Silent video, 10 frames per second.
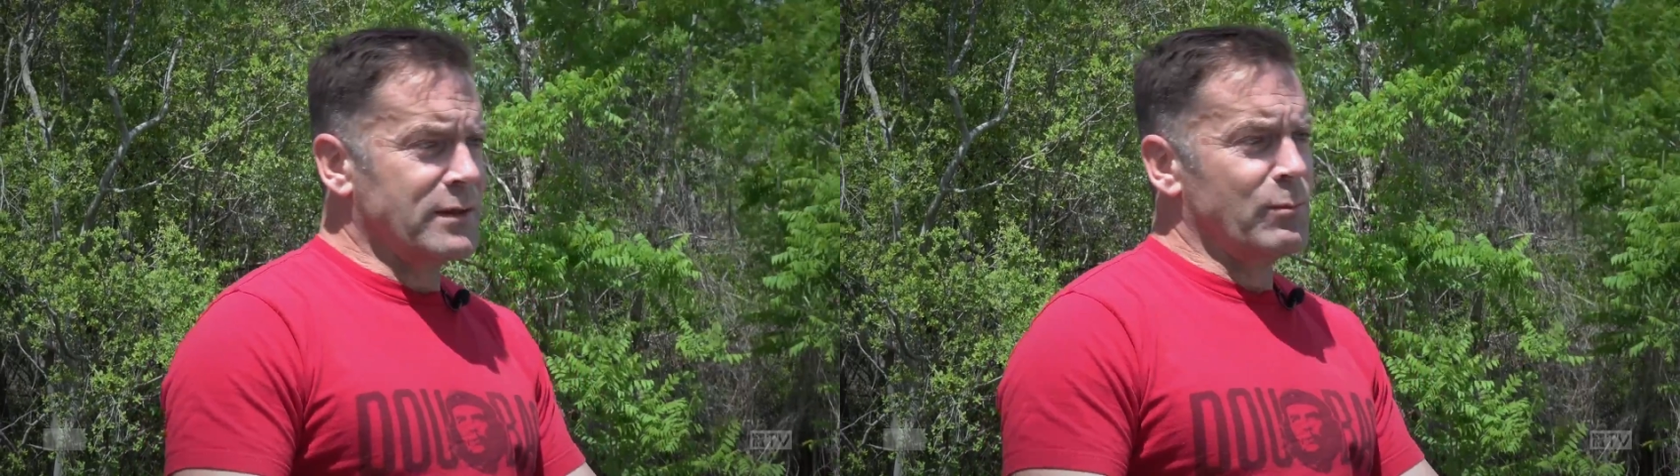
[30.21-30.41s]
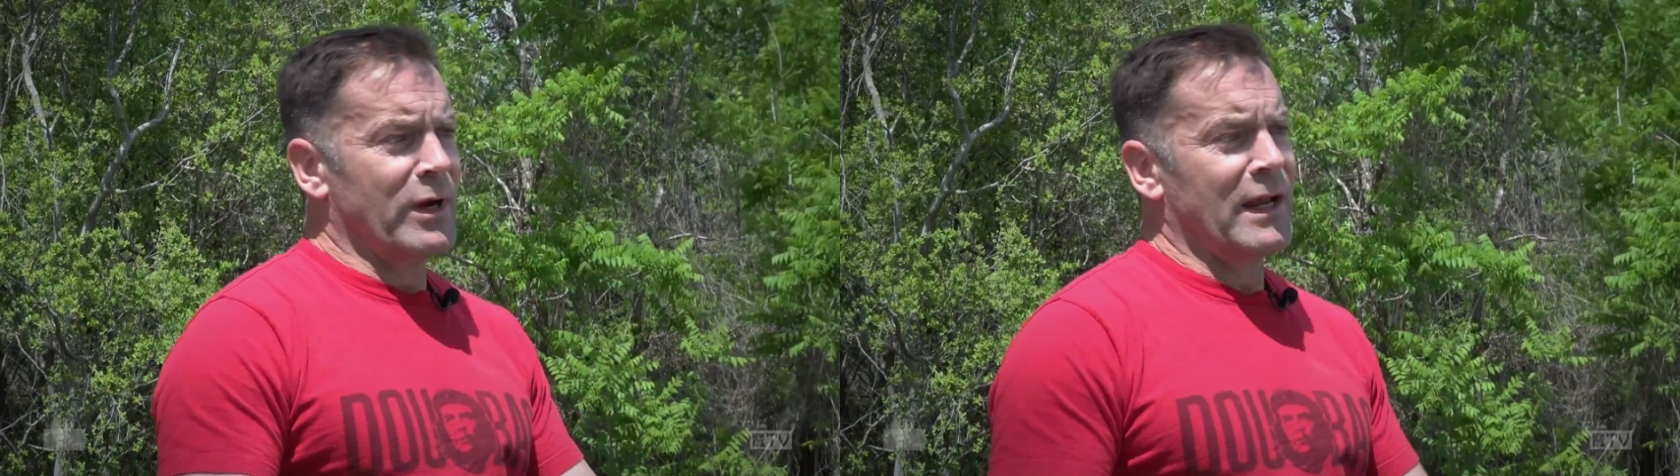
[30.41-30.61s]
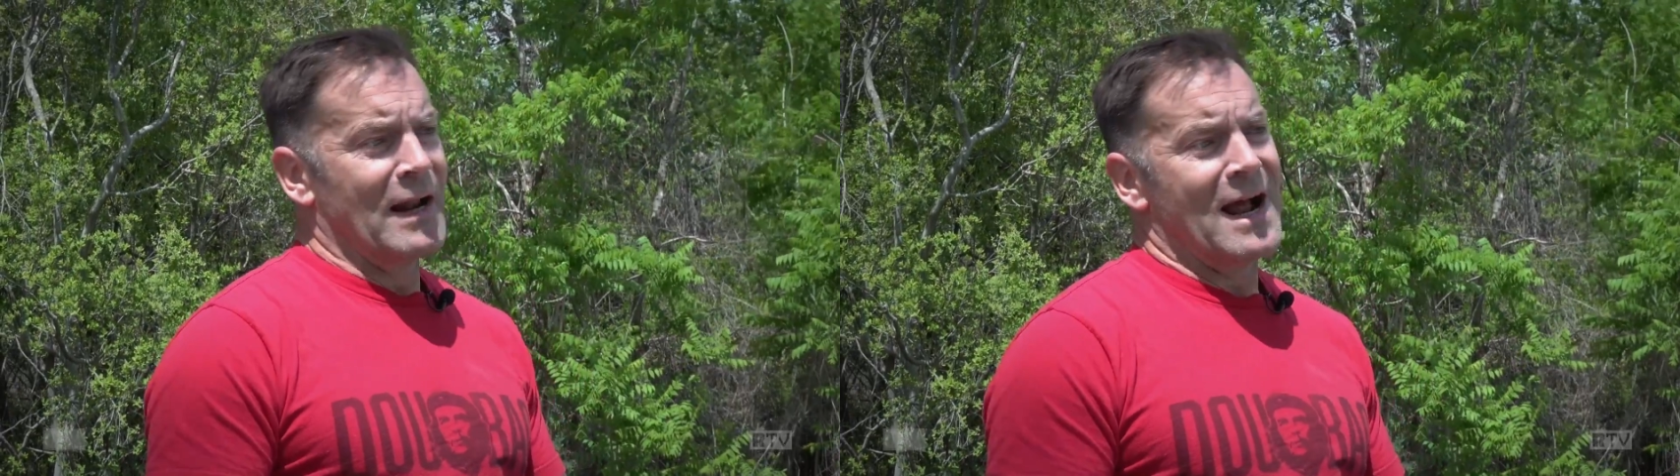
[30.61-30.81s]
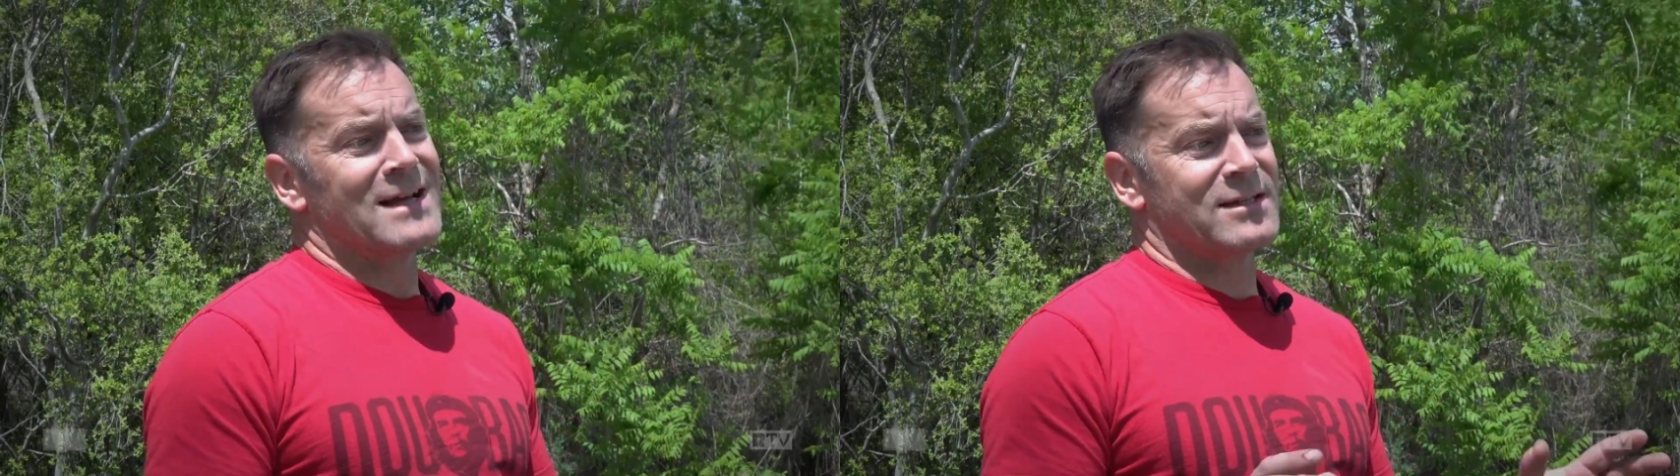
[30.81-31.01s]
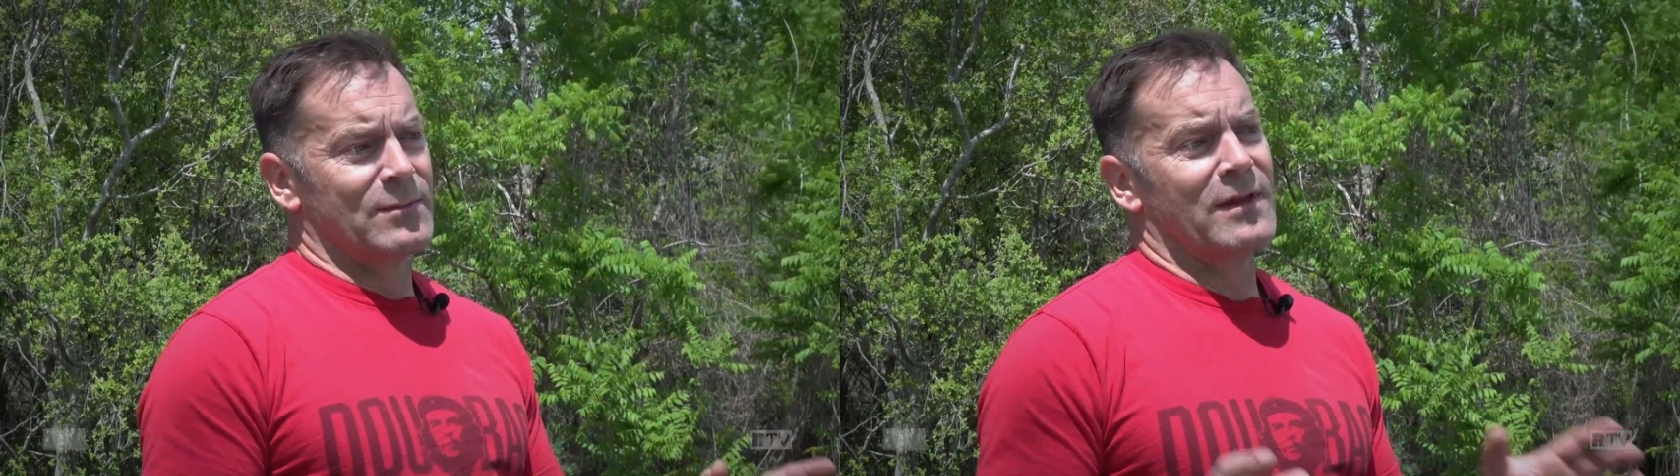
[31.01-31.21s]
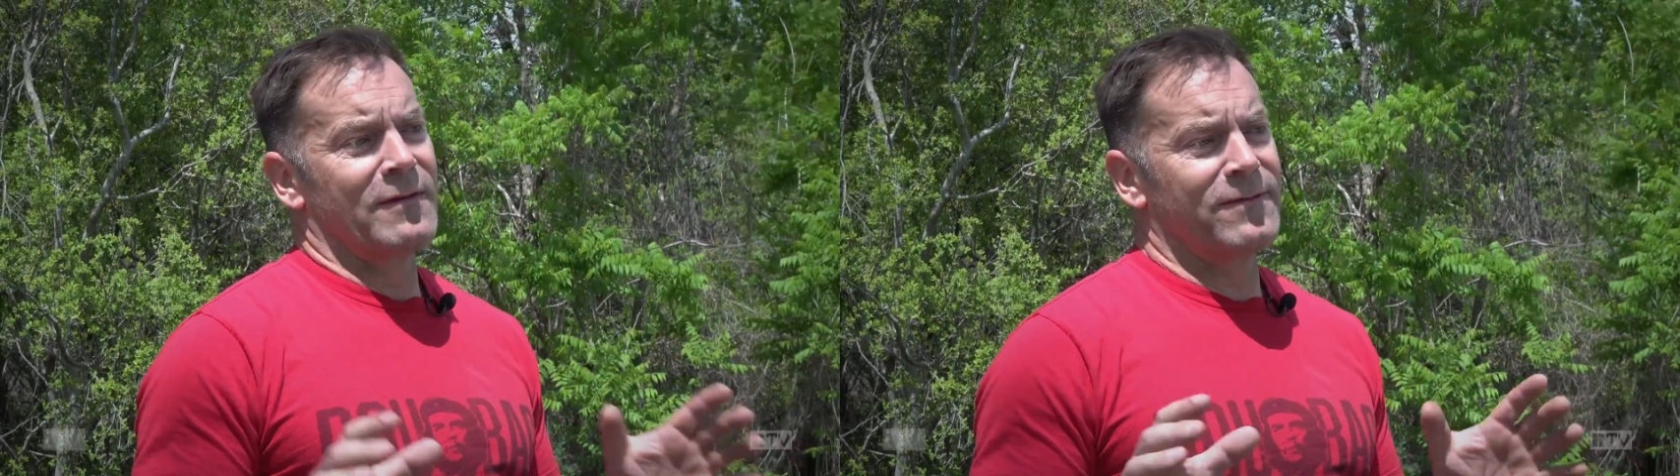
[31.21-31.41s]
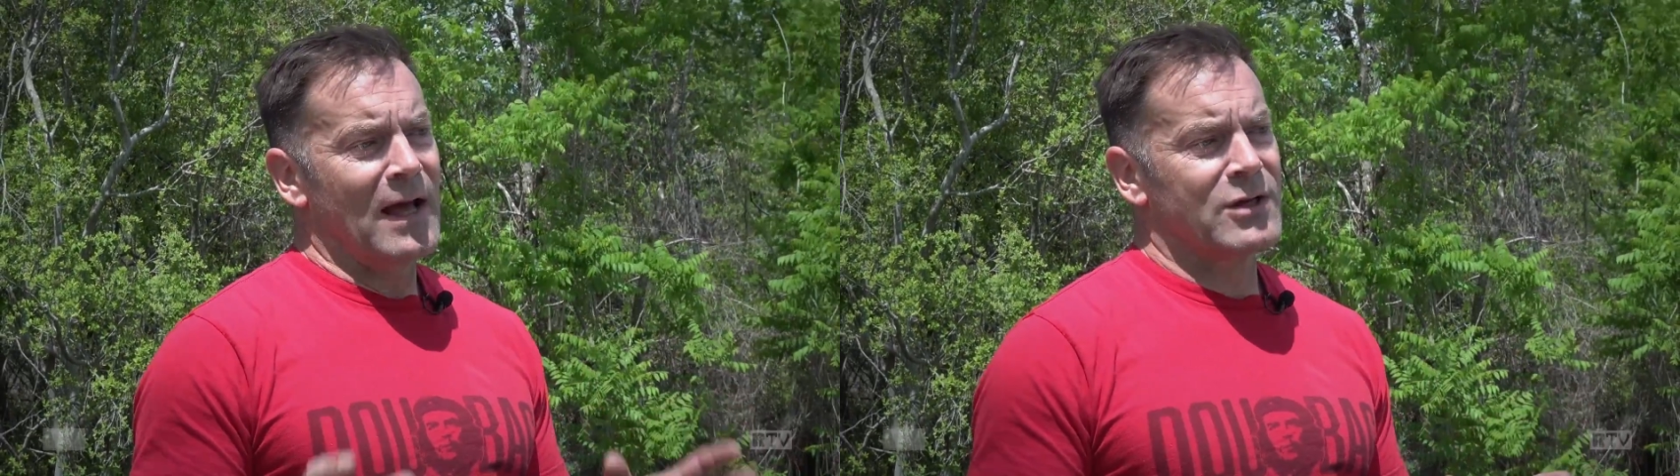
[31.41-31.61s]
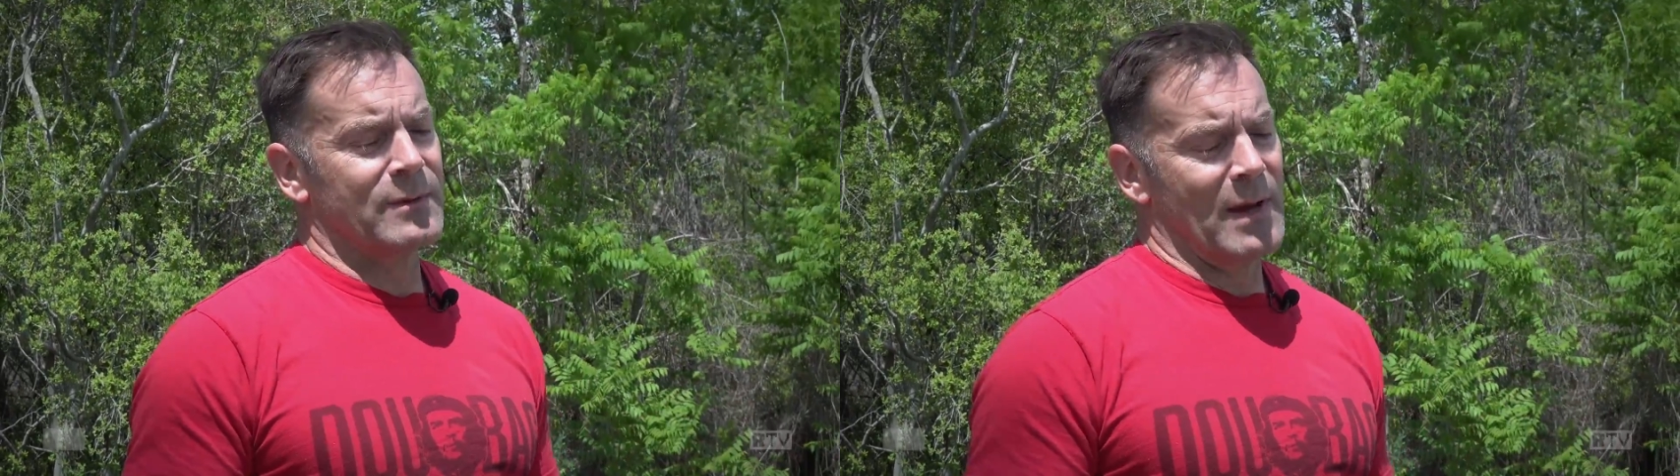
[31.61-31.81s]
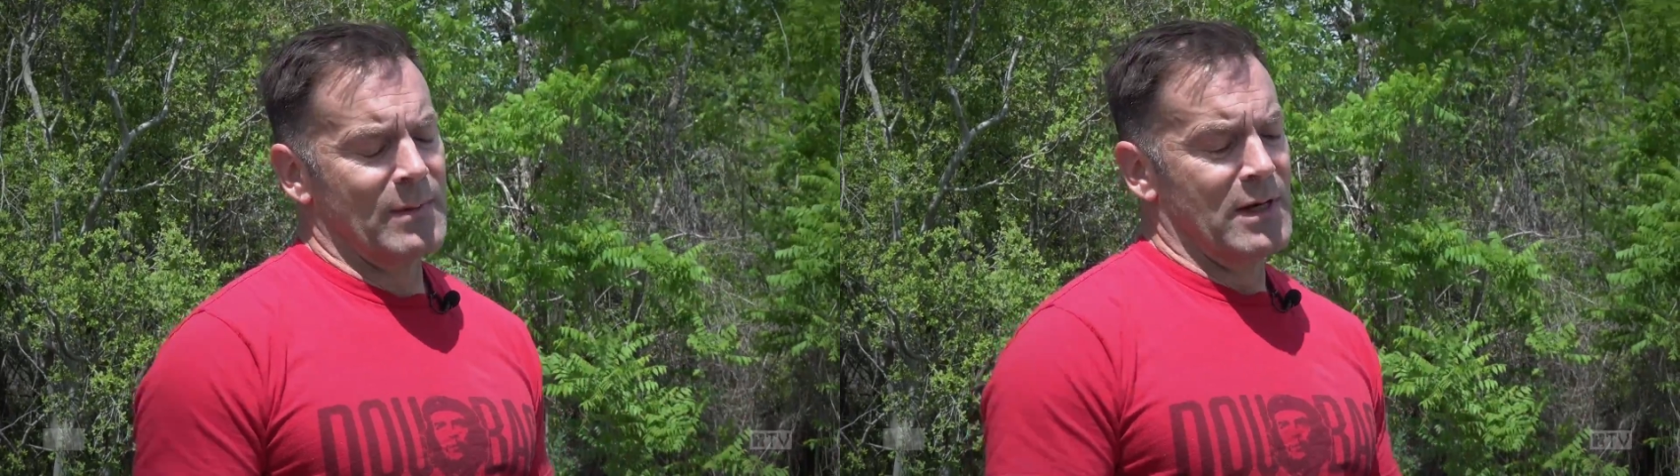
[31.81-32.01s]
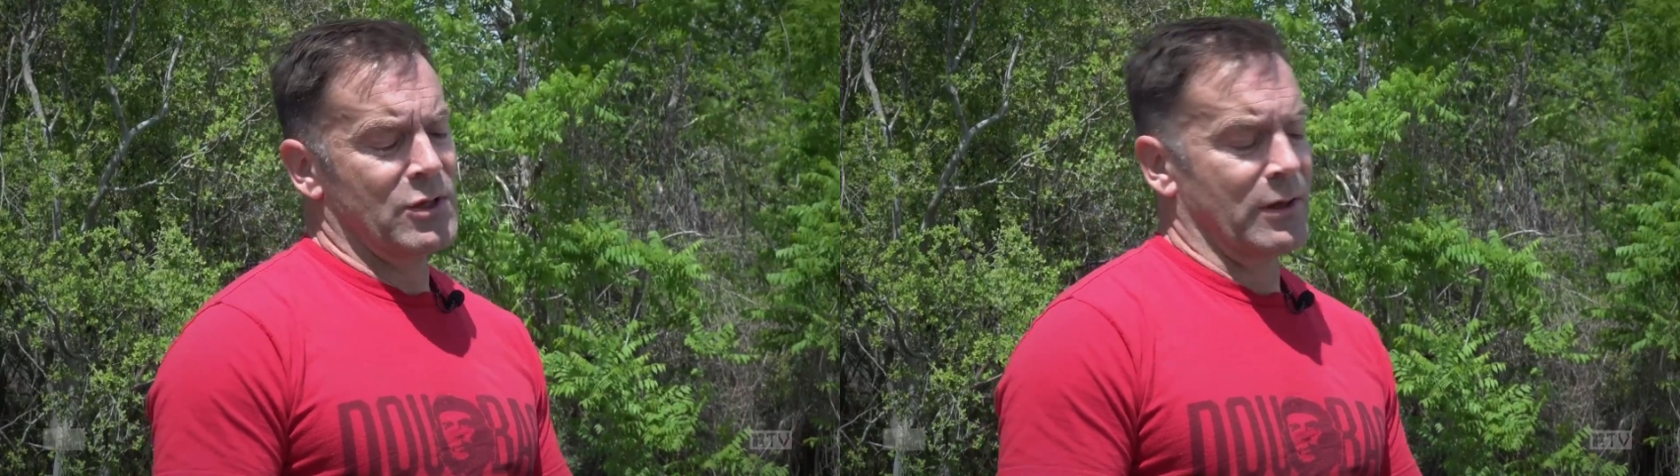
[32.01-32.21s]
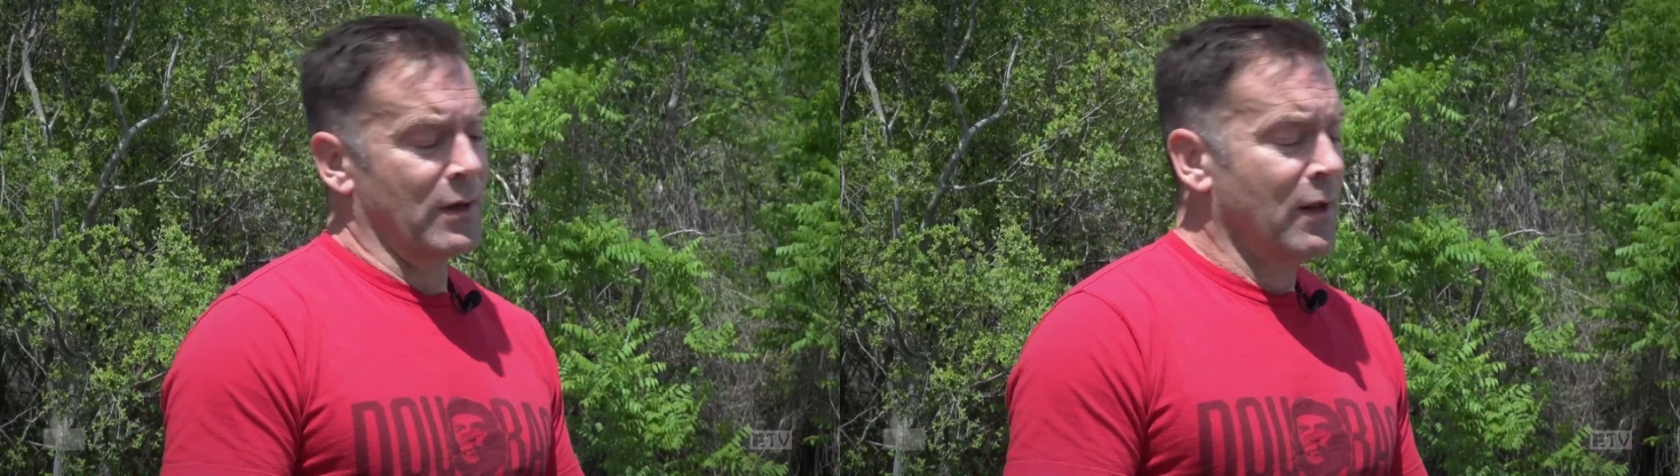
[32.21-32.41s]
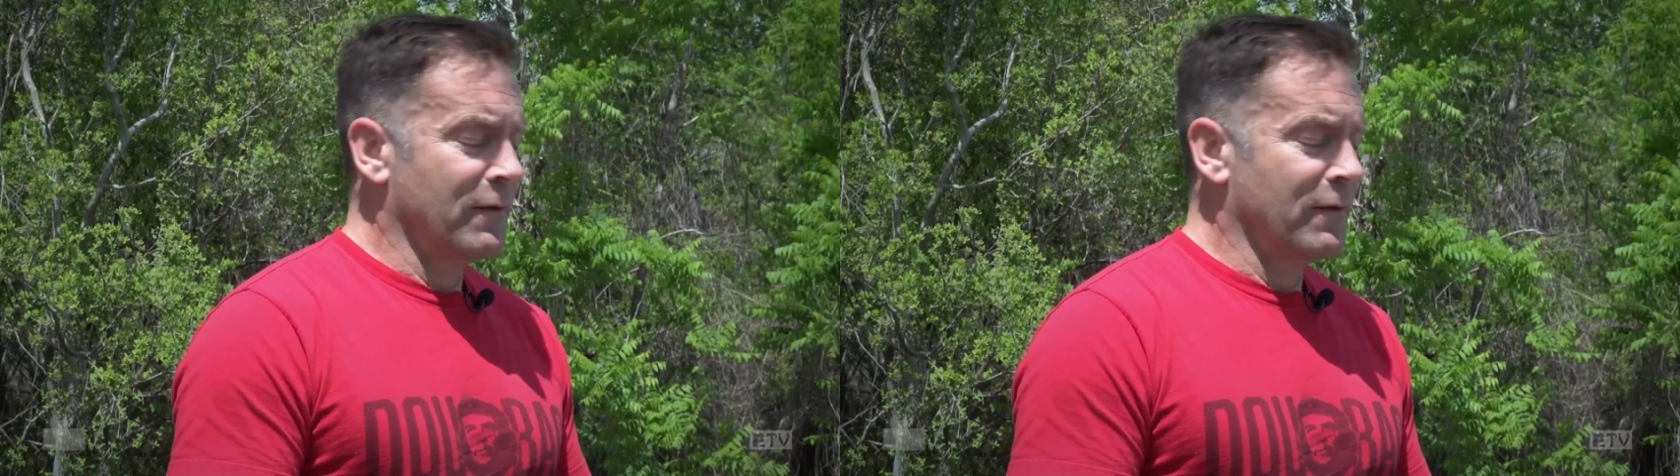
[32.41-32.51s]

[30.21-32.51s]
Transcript: to bring in as some of their flagship ammunition.